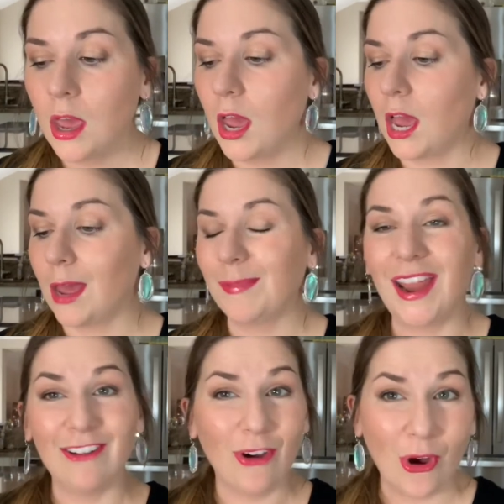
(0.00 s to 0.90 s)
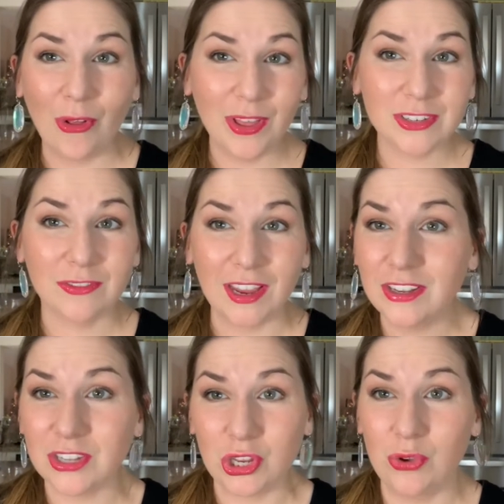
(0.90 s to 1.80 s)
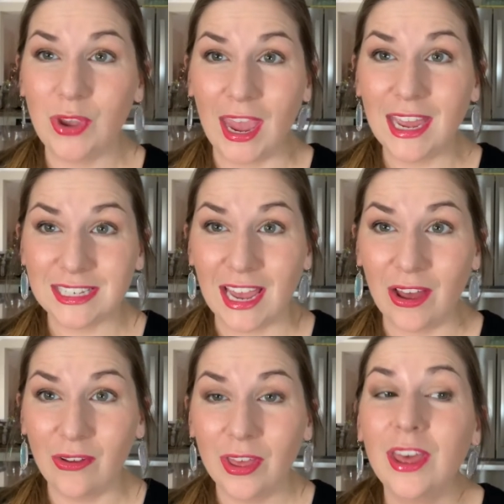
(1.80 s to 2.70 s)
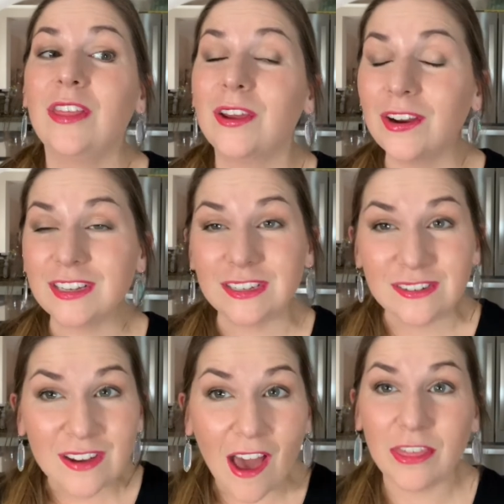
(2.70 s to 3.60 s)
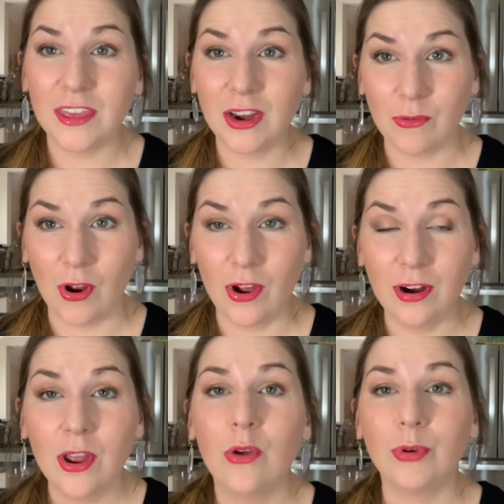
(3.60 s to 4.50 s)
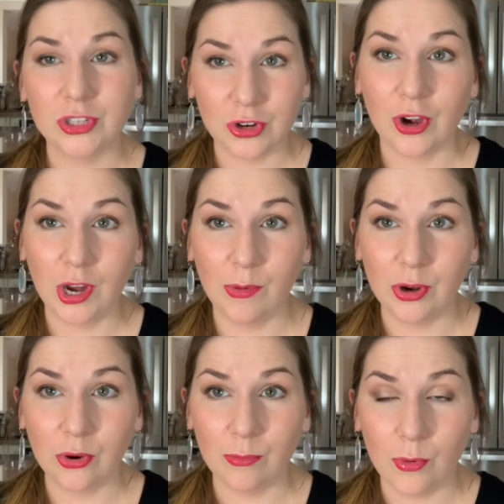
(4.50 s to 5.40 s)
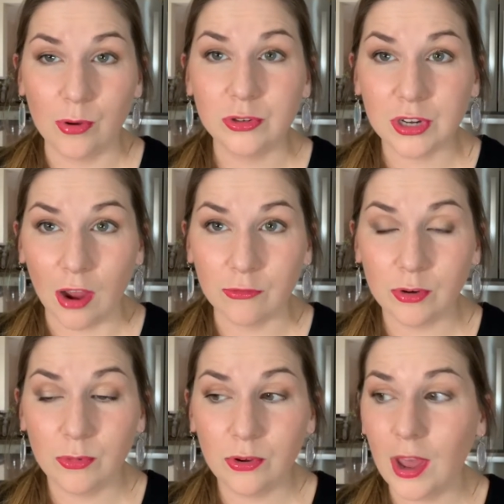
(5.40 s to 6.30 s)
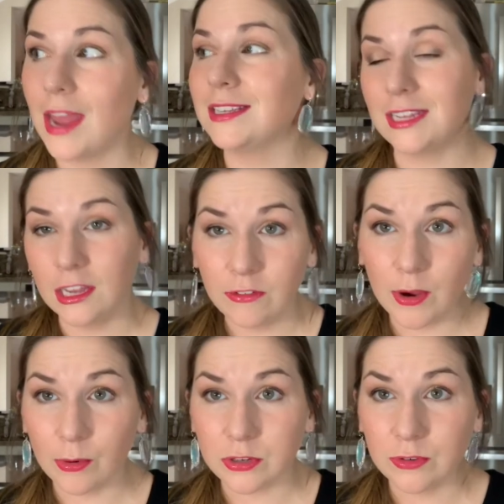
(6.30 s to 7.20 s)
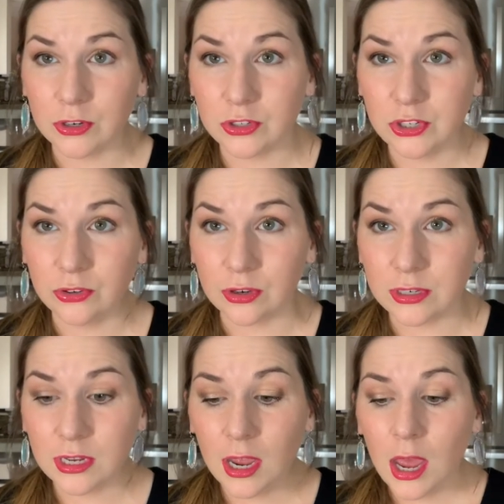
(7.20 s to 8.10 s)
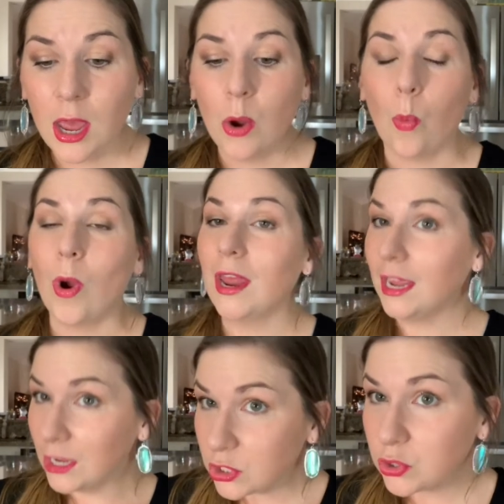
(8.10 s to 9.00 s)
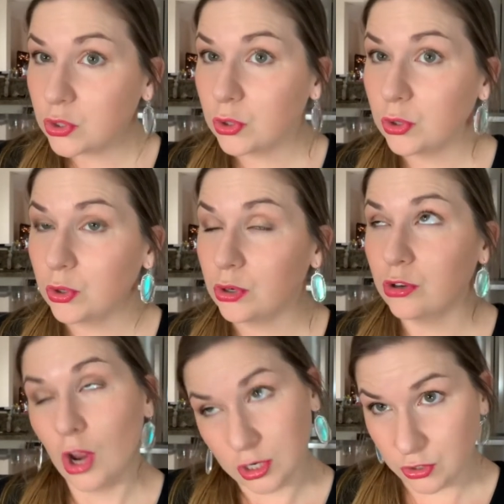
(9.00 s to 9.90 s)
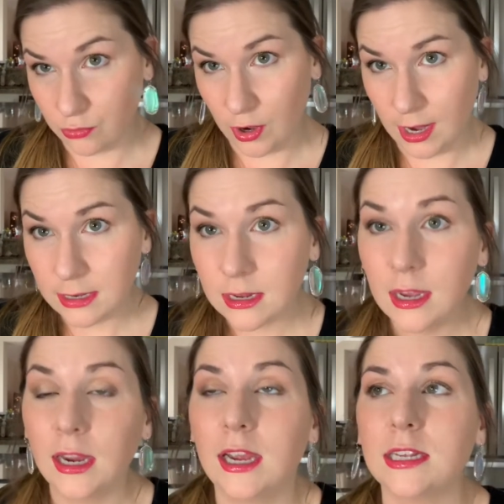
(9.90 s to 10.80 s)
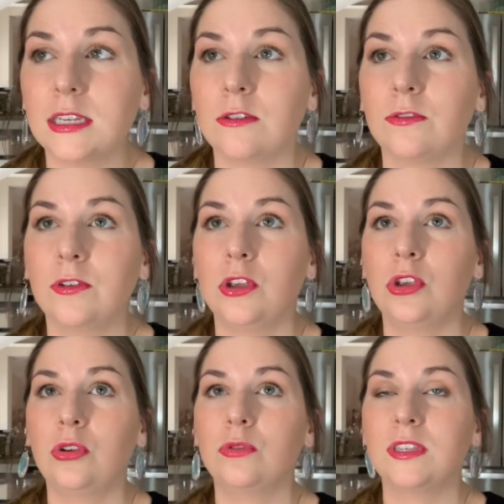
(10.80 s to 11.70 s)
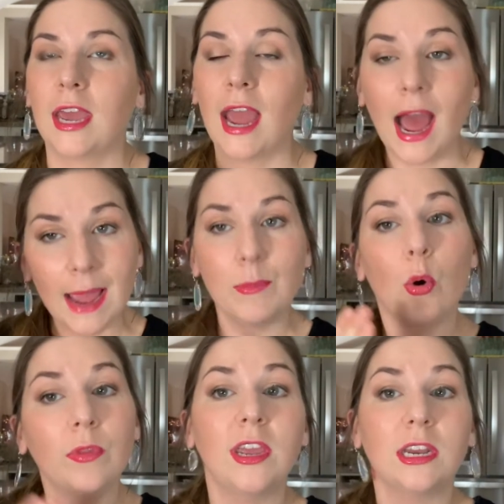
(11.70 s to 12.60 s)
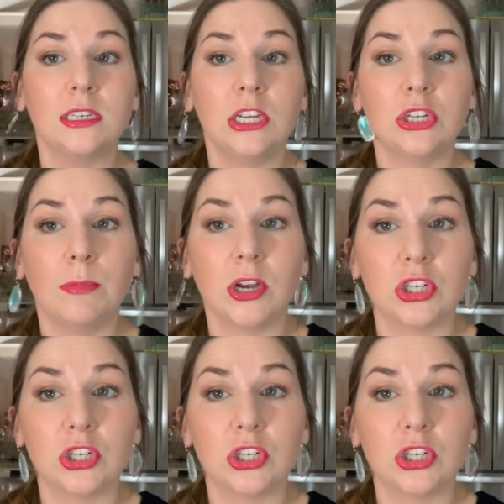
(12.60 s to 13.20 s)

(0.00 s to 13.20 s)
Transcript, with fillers: Um, if all else fails and you can't tell, there is nothing wrong with starting where you're most comfortable and seeing if that works for your student. What is not so great is if you say, I'm only going to teach a bunch